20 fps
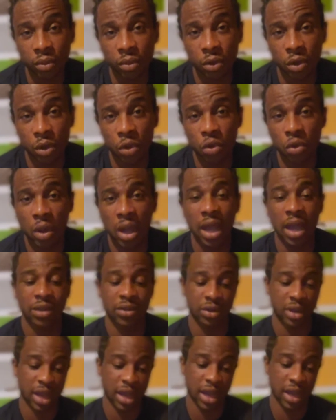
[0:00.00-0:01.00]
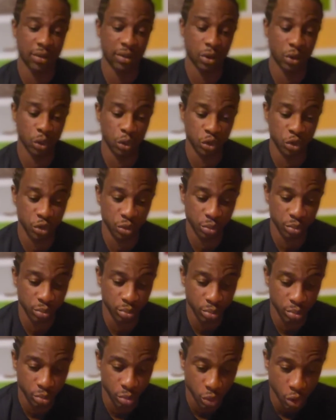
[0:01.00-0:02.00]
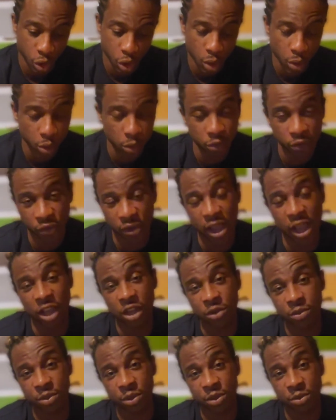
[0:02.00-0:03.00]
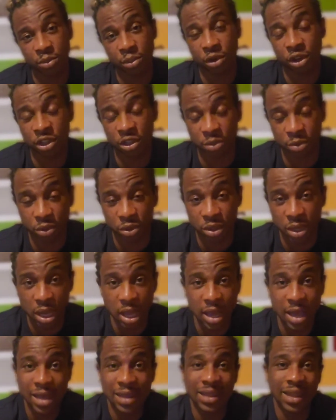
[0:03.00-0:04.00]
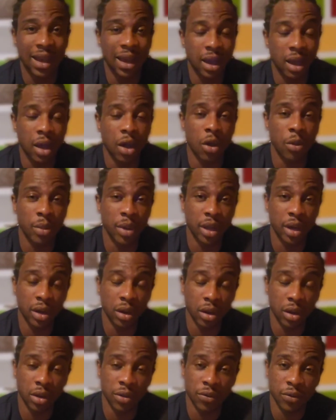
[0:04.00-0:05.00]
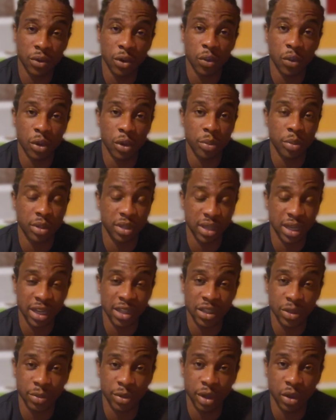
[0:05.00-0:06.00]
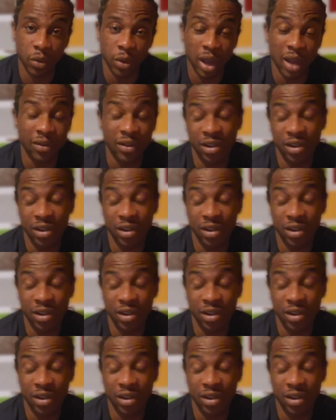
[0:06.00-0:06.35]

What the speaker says: Do you actually have those morals, values, and principles that all men are looking for when it pertains to be a wife?